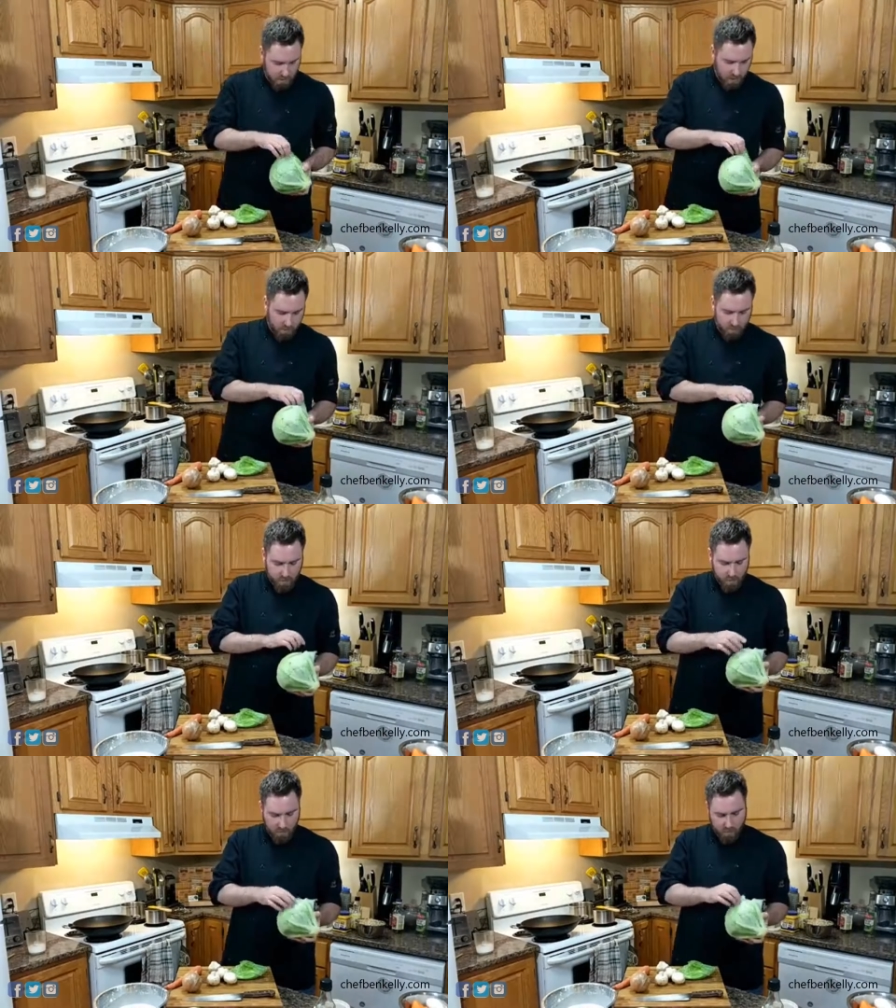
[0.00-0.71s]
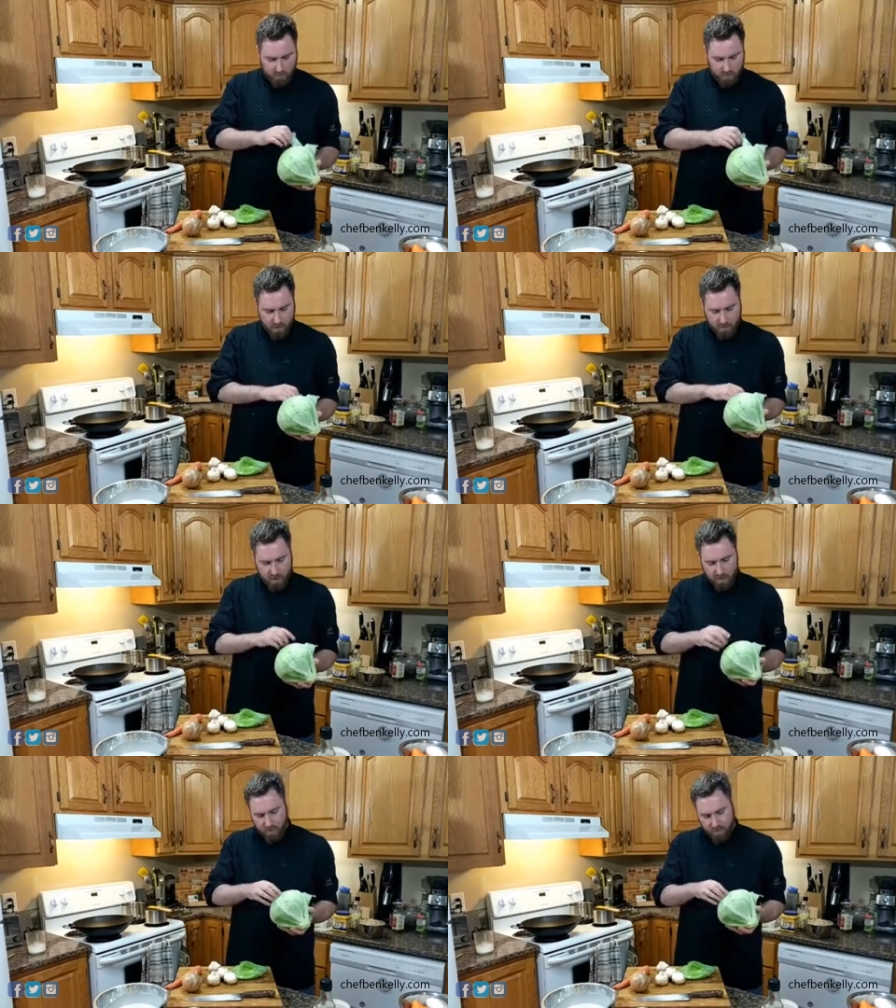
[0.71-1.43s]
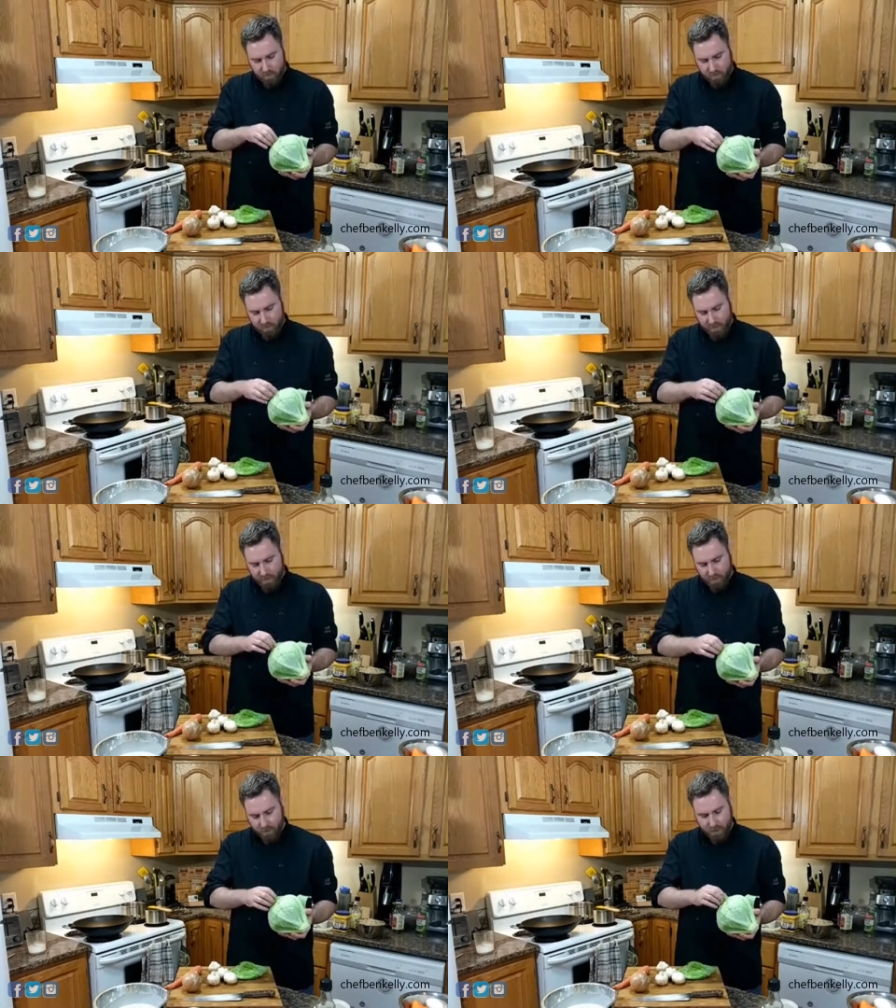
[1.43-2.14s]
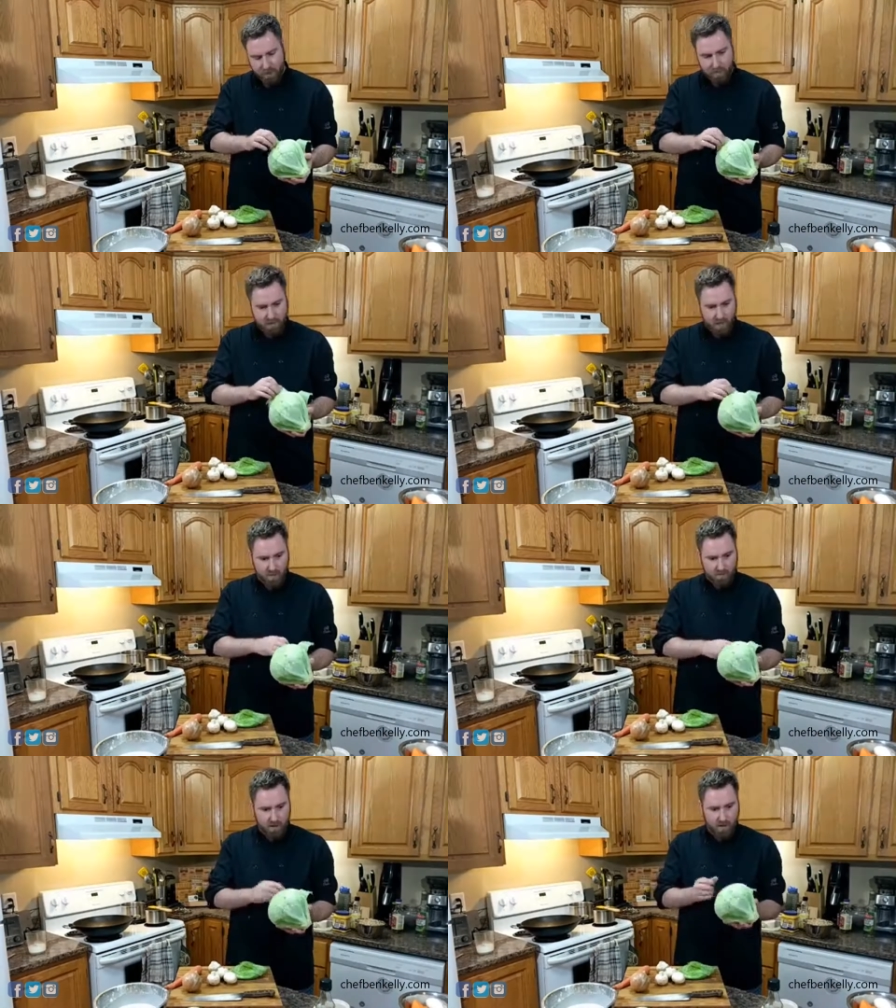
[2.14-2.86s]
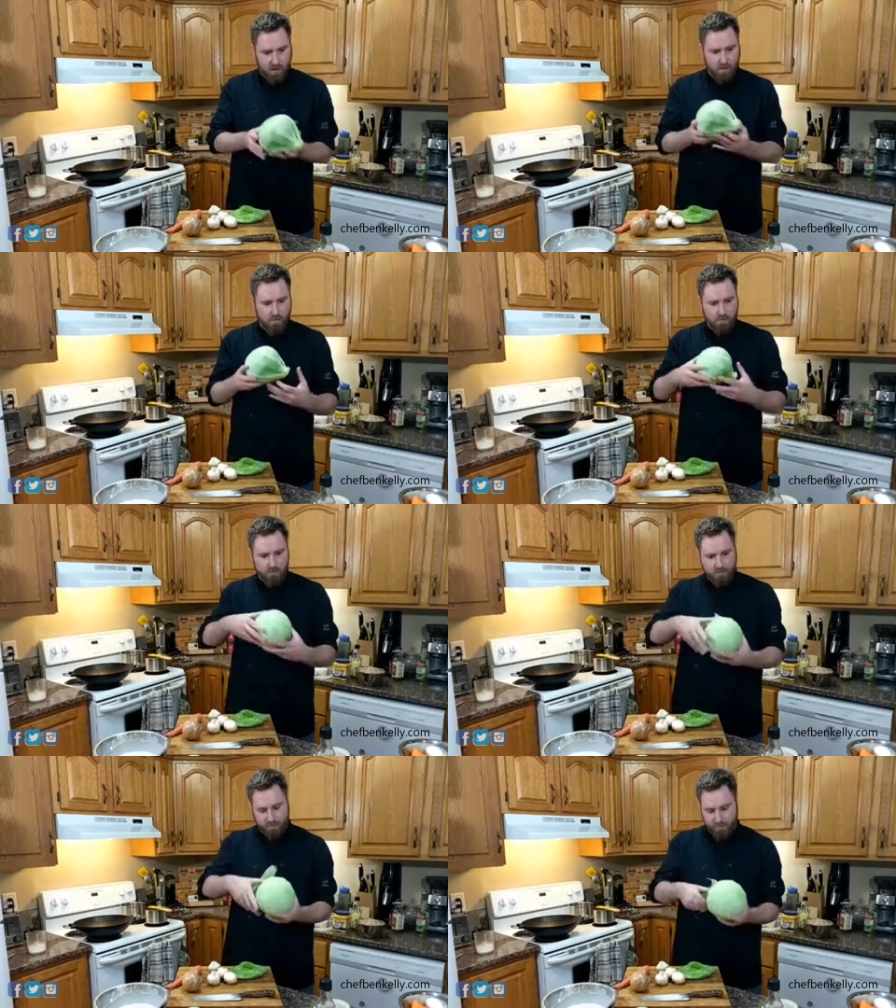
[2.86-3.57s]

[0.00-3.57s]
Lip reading: So I'm just going to peel some of these outer leaves off of here.